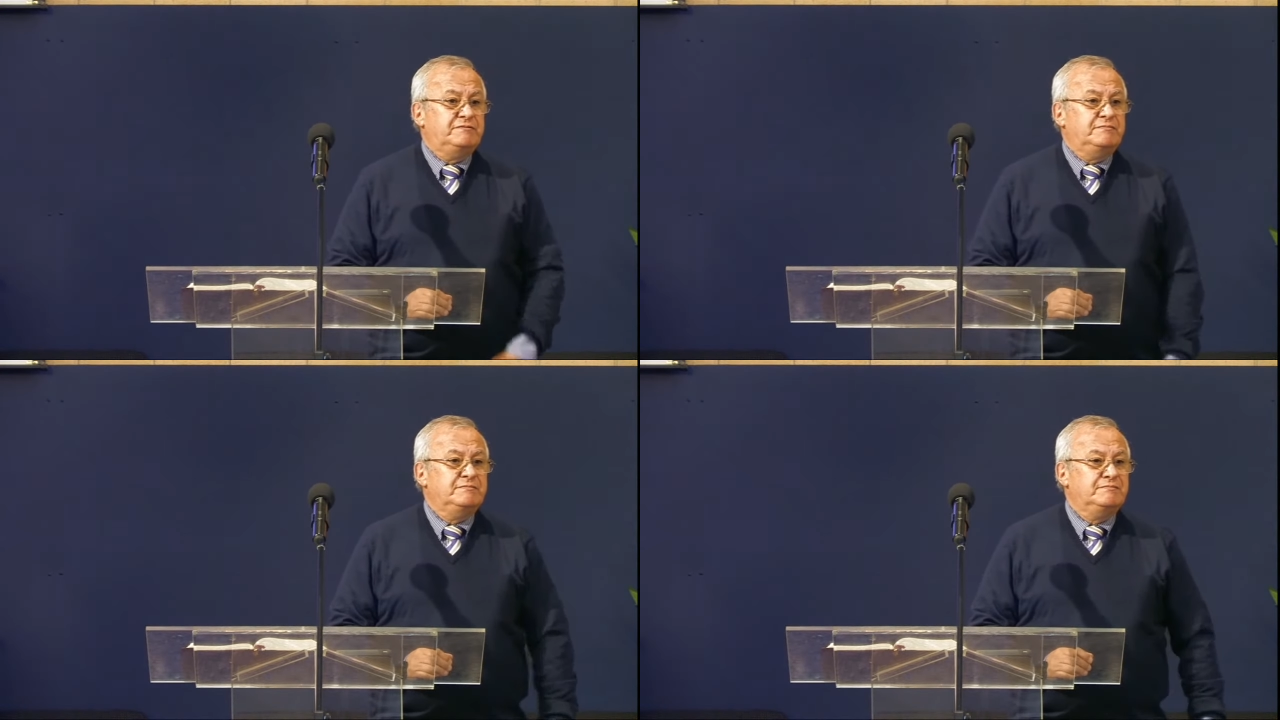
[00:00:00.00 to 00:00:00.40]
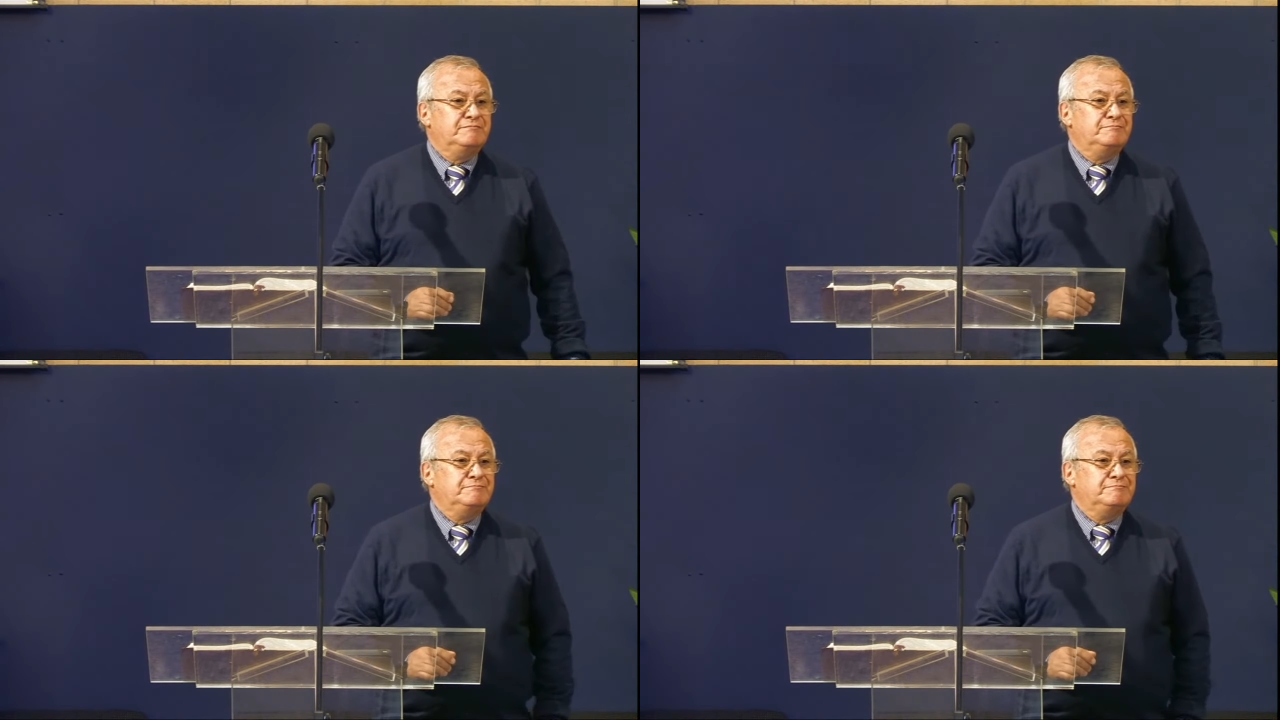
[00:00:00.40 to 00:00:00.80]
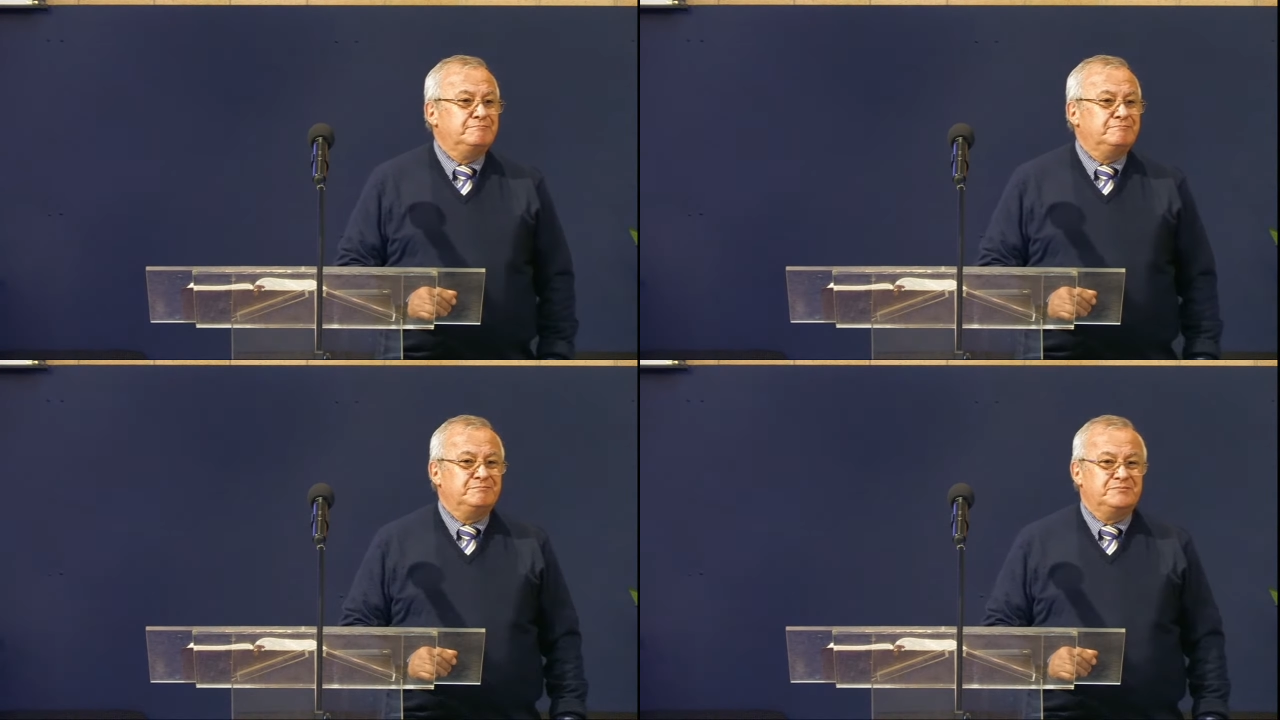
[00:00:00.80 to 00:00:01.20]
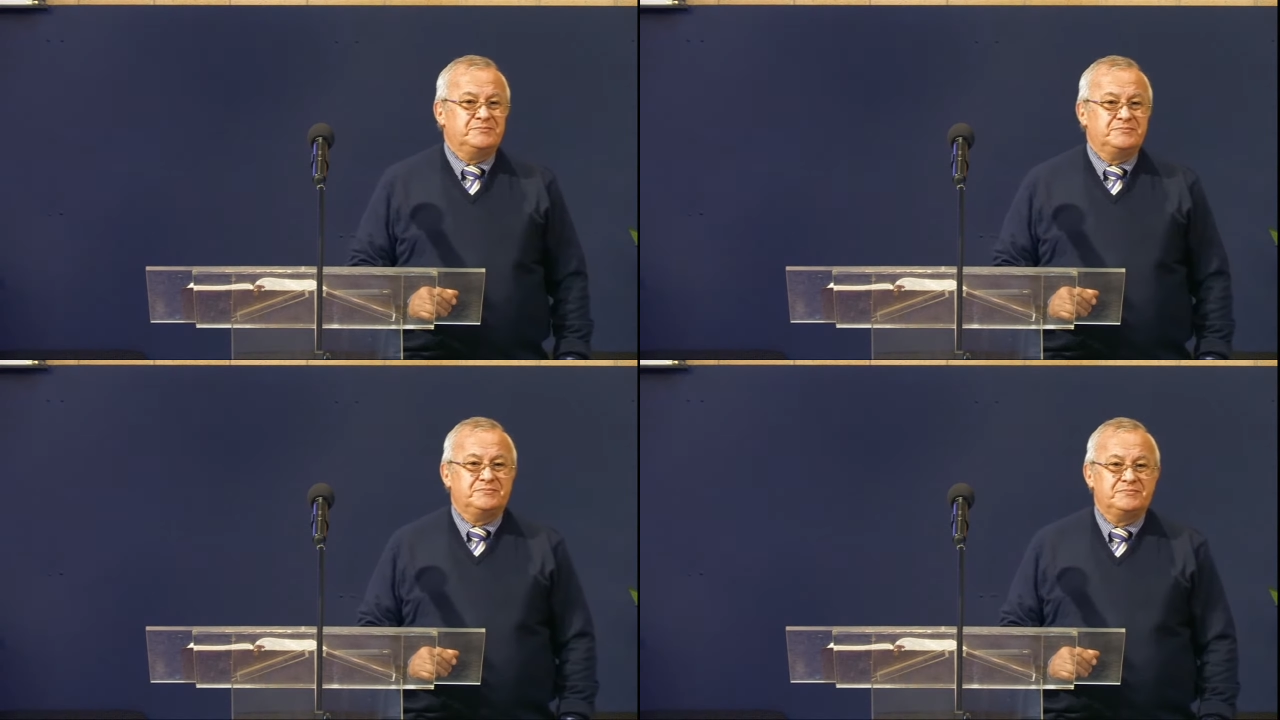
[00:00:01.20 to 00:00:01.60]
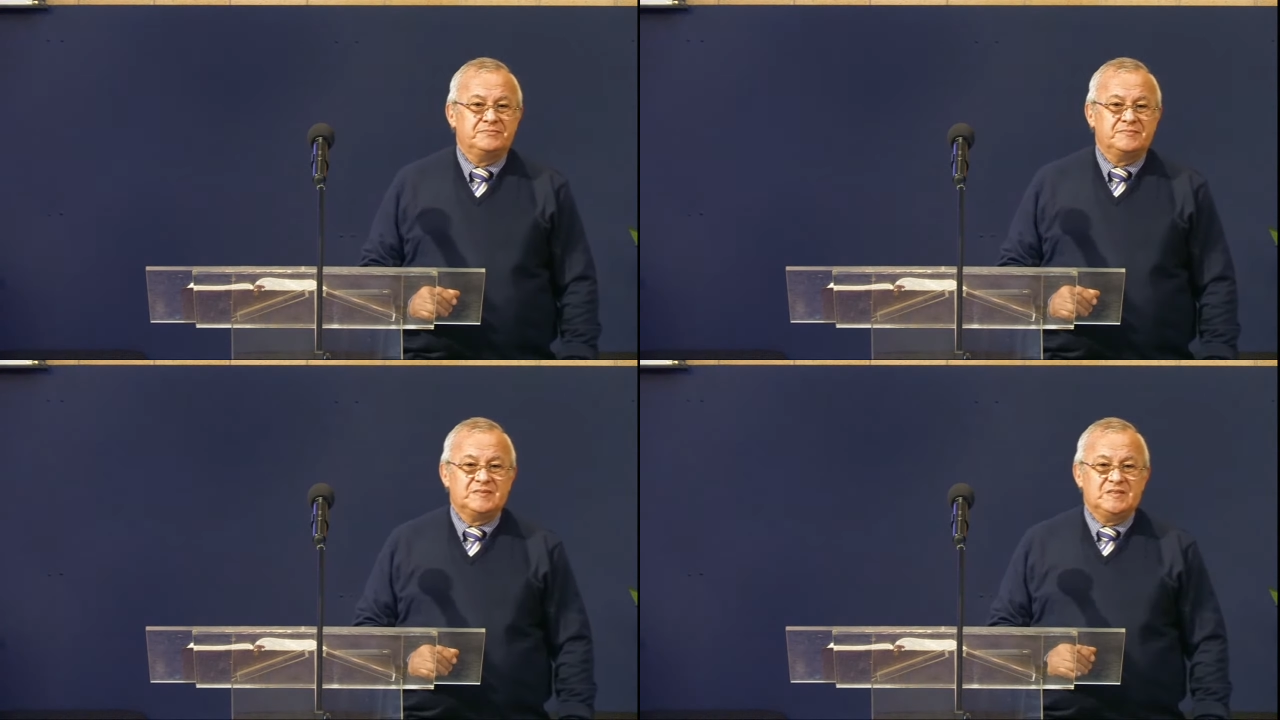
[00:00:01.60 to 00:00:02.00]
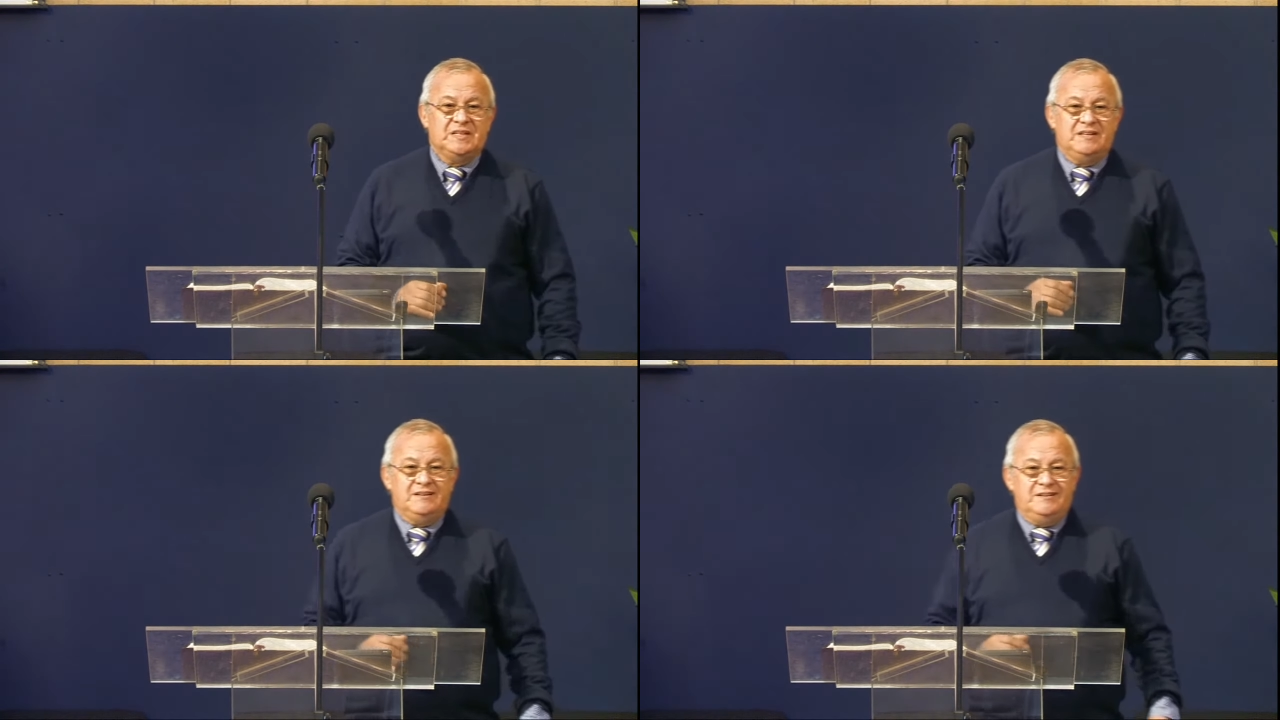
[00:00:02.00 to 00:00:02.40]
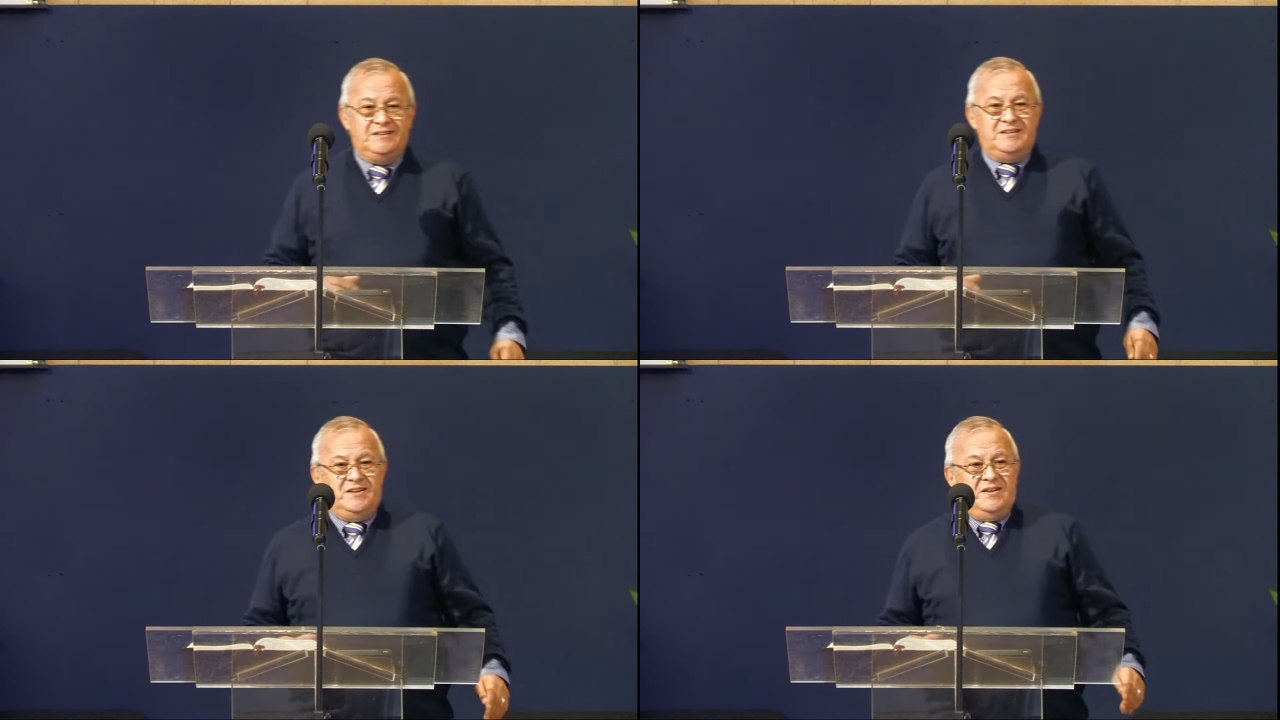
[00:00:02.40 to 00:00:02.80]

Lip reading: No one is speaking in this clip.